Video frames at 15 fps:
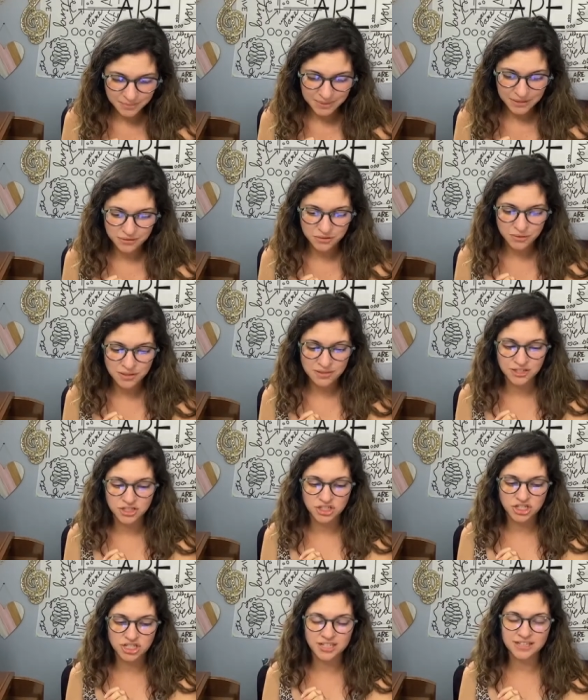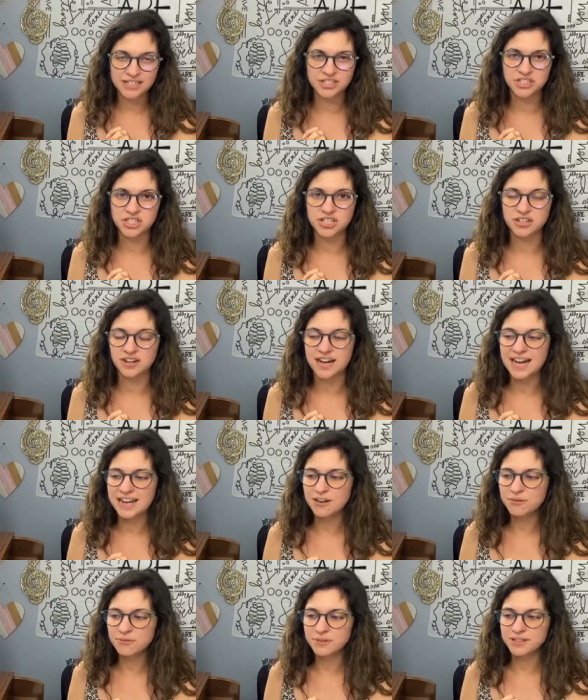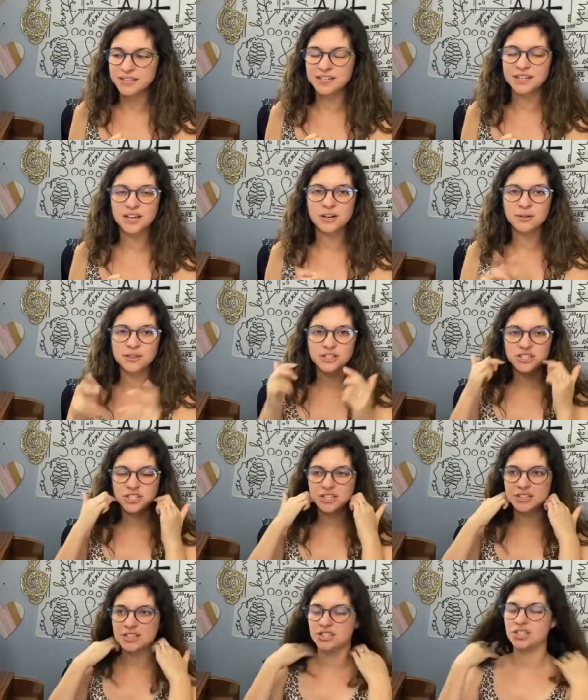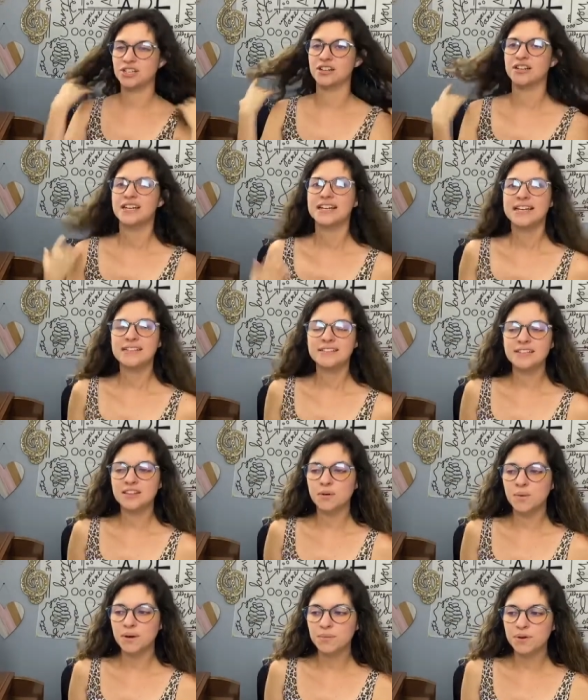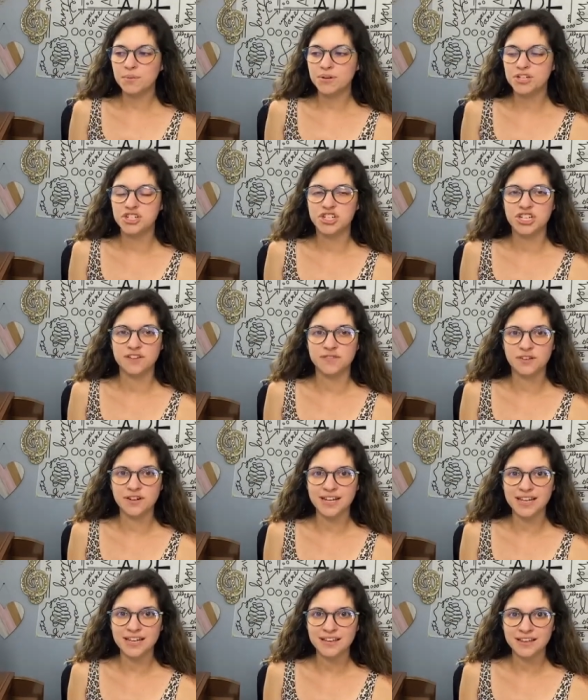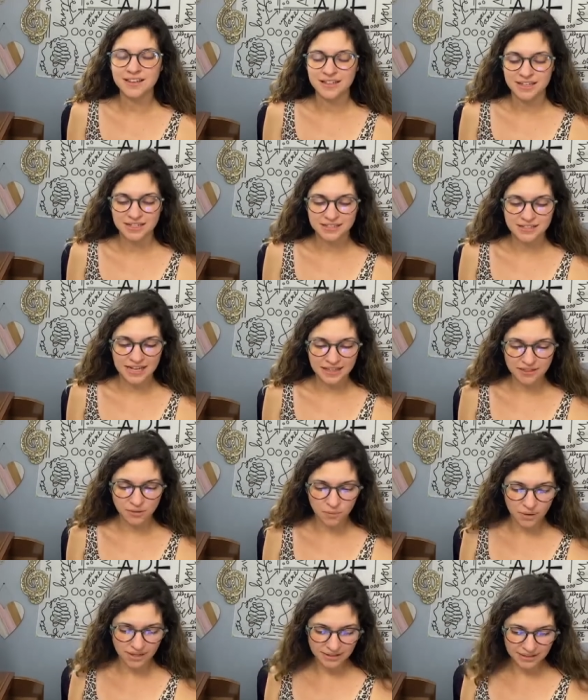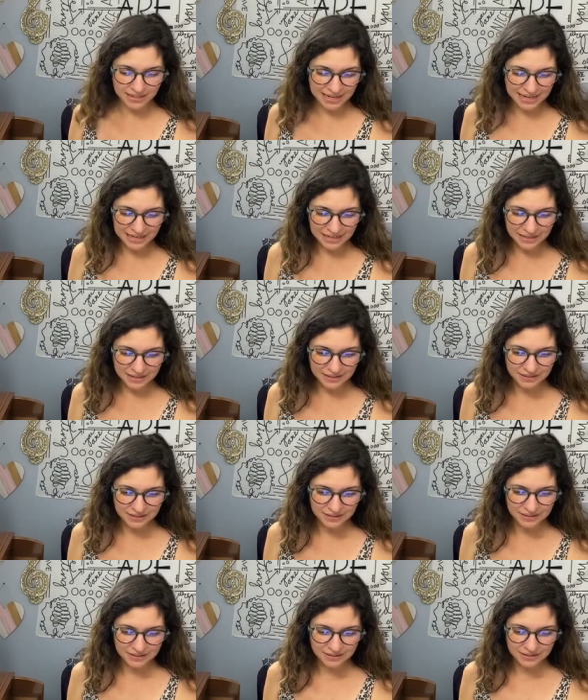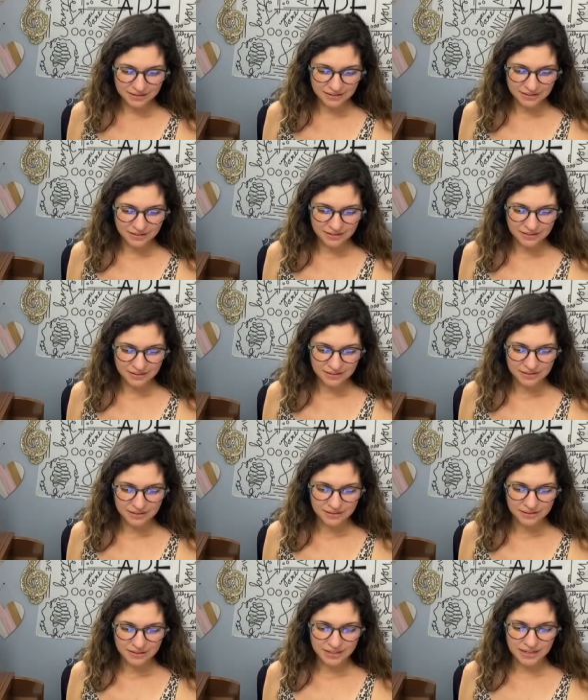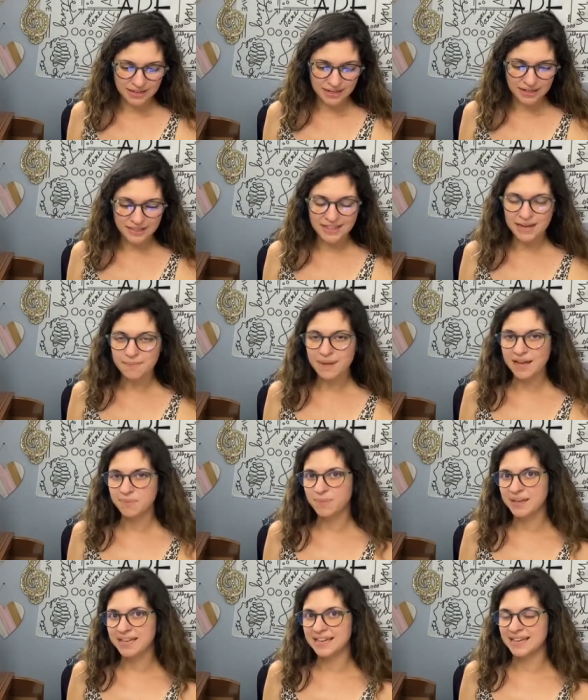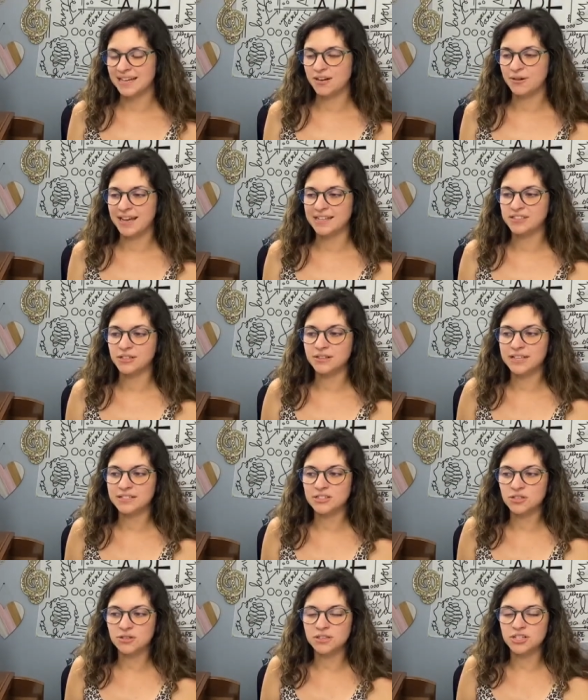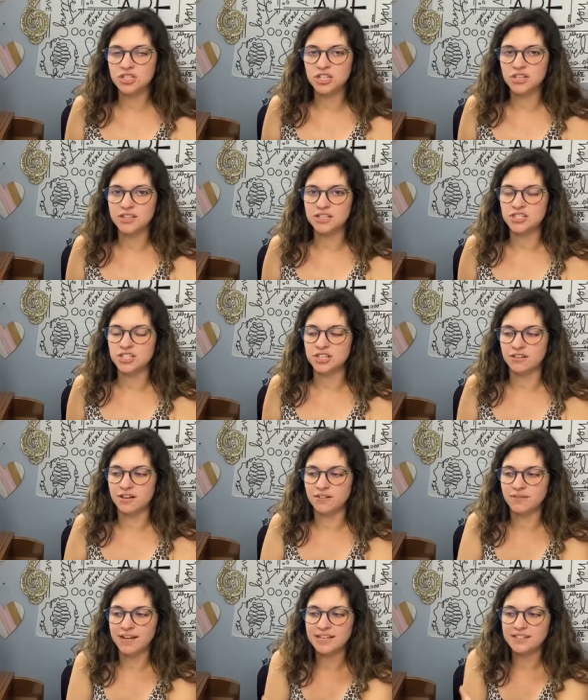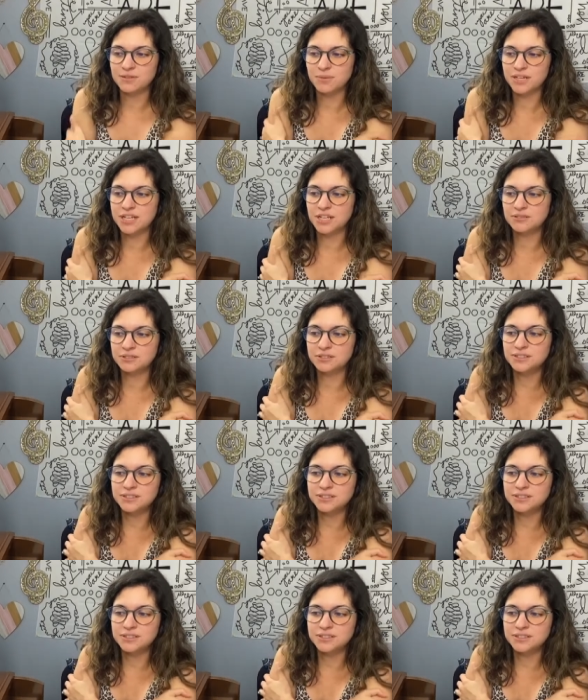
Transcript: about doing the chili cheer. I don't really know the chili cheer. Is it the one where we're shivering? Is that the one, Linnea? Yeah, that might be it. Okay, so let's do the chili cheer, all right? So we're going to go,